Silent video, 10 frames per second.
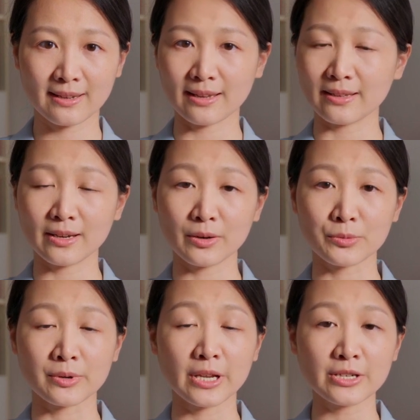and their
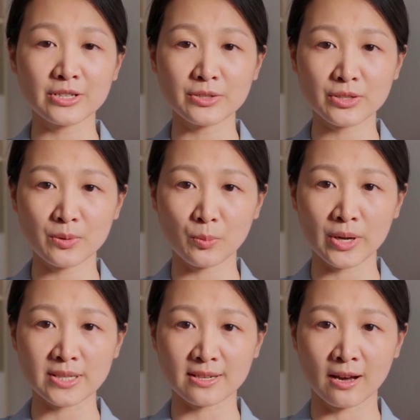relationship
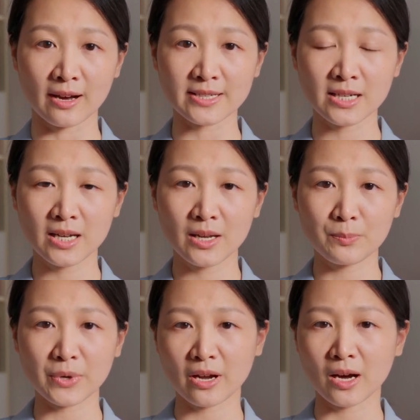with God
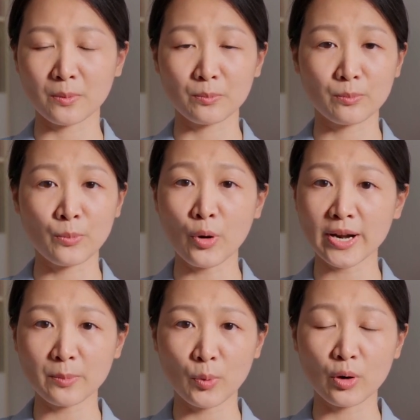becomes more
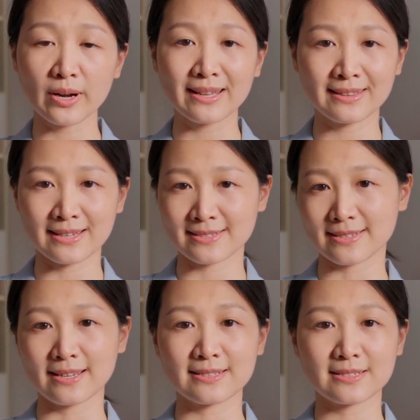and more
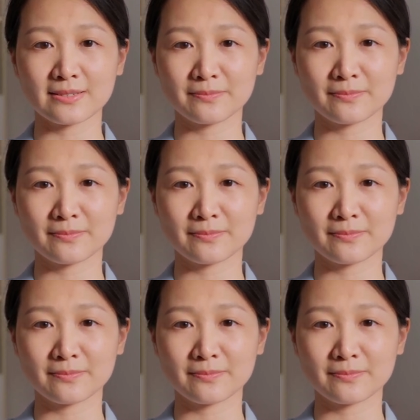distant.